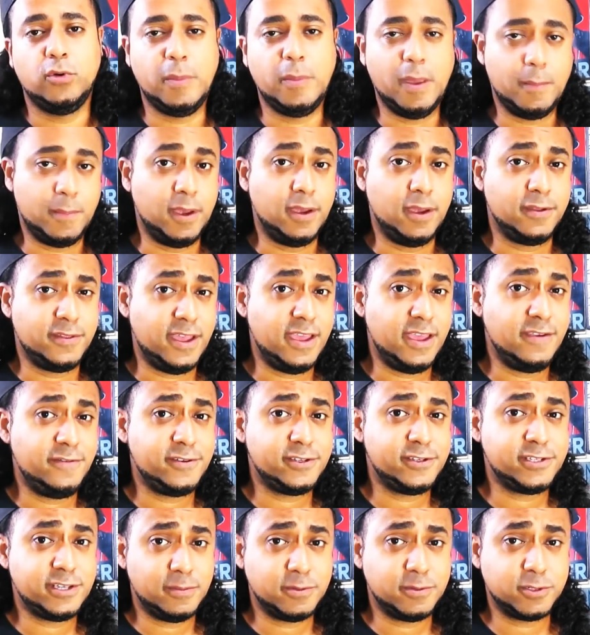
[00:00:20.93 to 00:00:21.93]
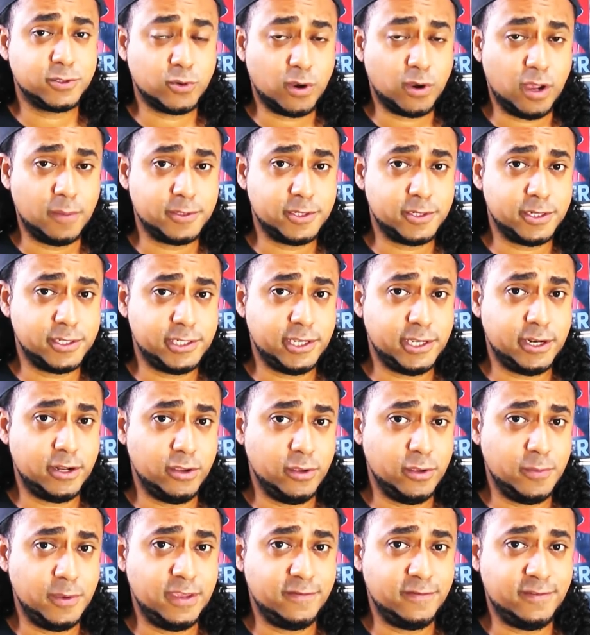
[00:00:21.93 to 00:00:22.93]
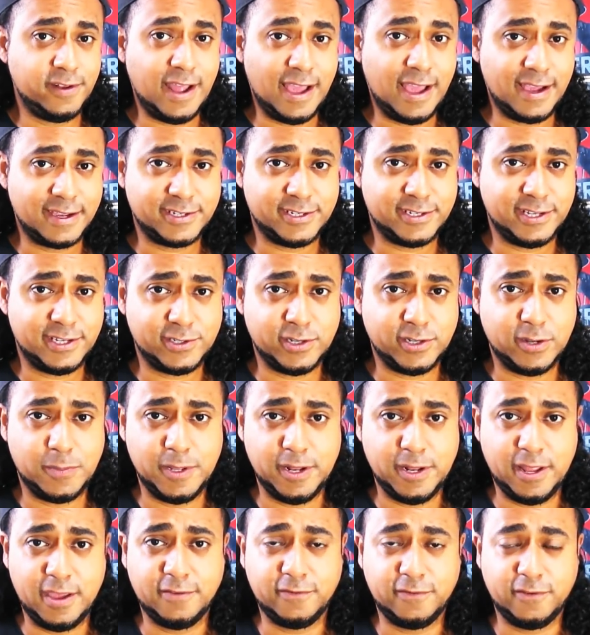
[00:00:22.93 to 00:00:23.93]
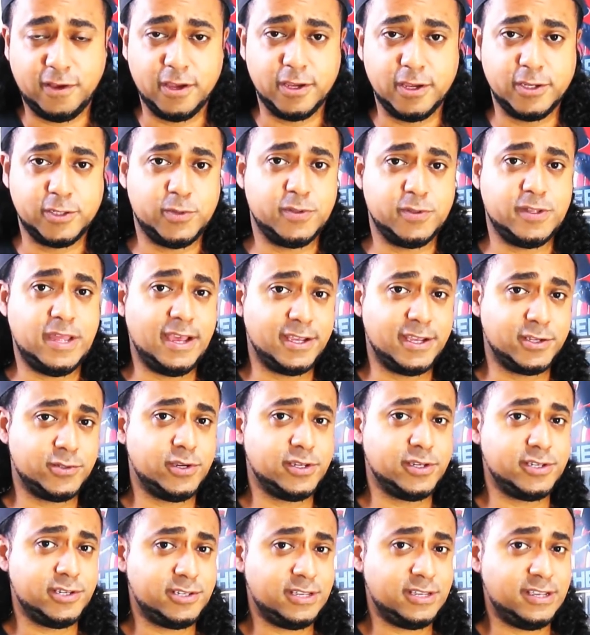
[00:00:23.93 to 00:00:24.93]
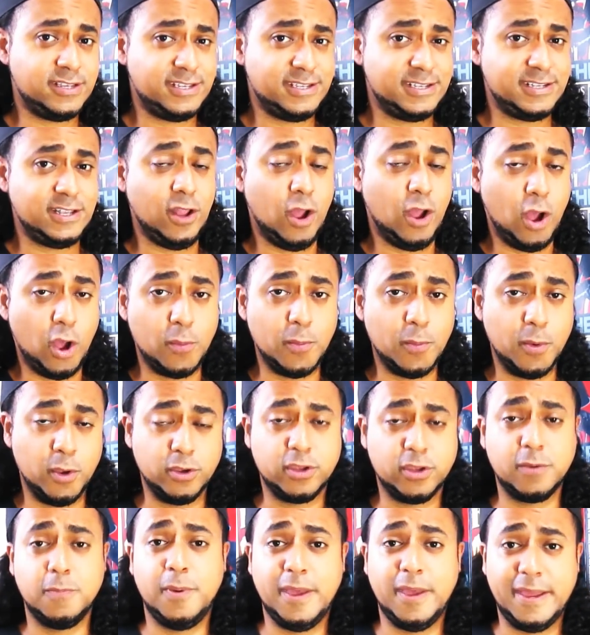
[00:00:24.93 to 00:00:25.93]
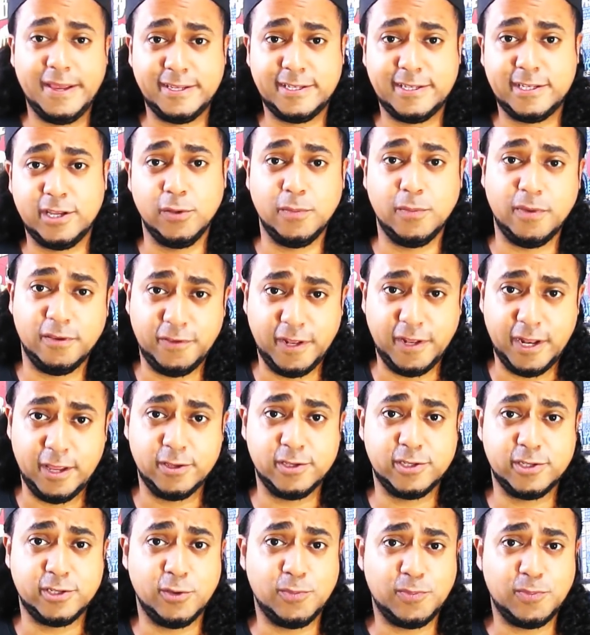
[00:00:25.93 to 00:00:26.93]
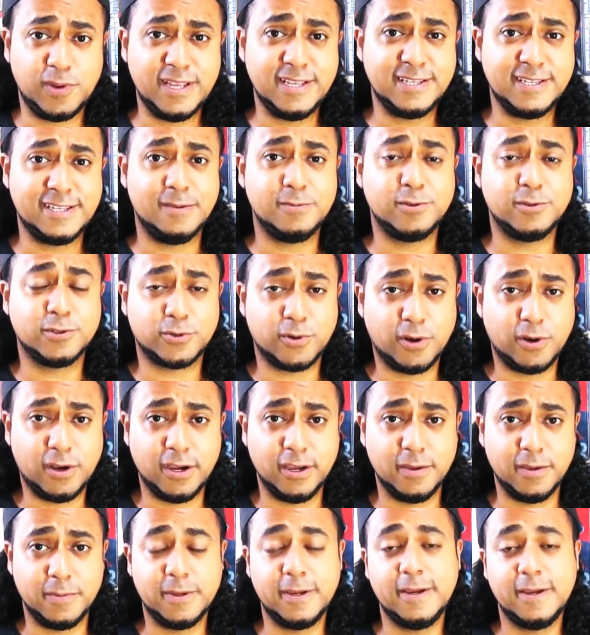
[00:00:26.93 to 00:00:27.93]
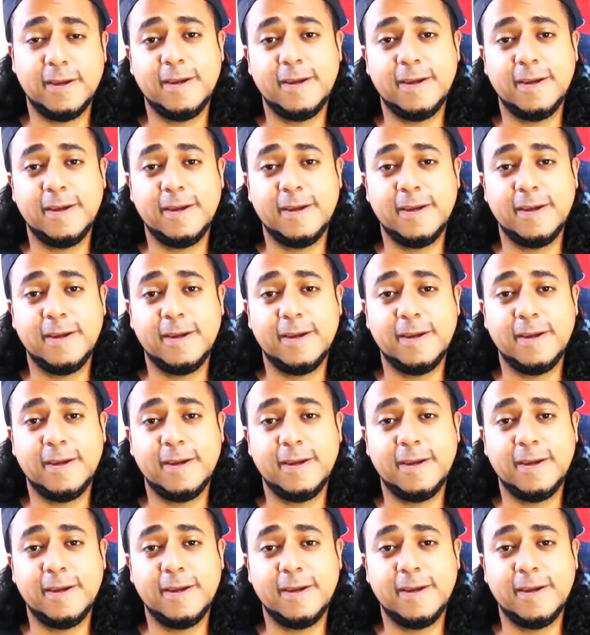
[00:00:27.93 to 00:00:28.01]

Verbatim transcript: remember that if you subscribe to the channel, you'll be given access to the PDF files with extra exercises and homework based on my videos, so please subscribe.